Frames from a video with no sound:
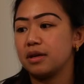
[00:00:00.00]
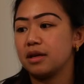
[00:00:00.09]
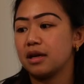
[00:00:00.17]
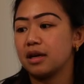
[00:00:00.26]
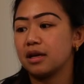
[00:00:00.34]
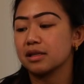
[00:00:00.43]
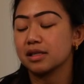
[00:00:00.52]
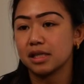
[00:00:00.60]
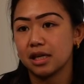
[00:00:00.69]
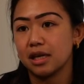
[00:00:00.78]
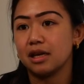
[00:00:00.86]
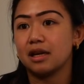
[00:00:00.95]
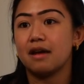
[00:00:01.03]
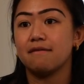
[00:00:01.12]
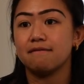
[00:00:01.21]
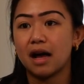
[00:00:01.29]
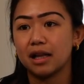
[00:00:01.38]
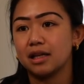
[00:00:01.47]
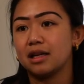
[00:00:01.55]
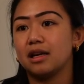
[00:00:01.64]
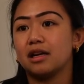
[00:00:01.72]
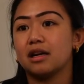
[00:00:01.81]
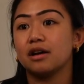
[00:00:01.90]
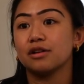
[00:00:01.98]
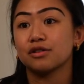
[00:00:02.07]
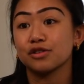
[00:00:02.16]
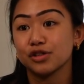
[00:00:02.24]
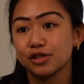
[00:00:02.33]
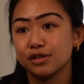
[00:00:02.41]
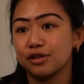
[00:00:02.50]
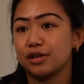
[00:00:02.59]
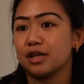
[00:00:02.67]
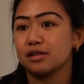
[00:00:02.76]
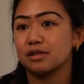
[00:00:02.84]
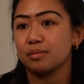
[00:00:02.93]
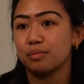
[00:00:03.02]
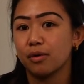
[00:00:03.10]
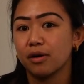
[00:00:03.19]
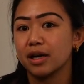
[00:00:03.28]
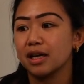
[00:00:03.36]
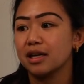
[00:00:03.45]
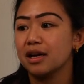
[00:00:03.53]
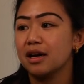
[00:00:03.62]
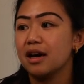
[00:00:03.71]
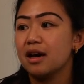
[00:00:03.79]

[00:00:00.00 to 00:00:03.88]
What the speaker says: being seen and validated and understood and supported.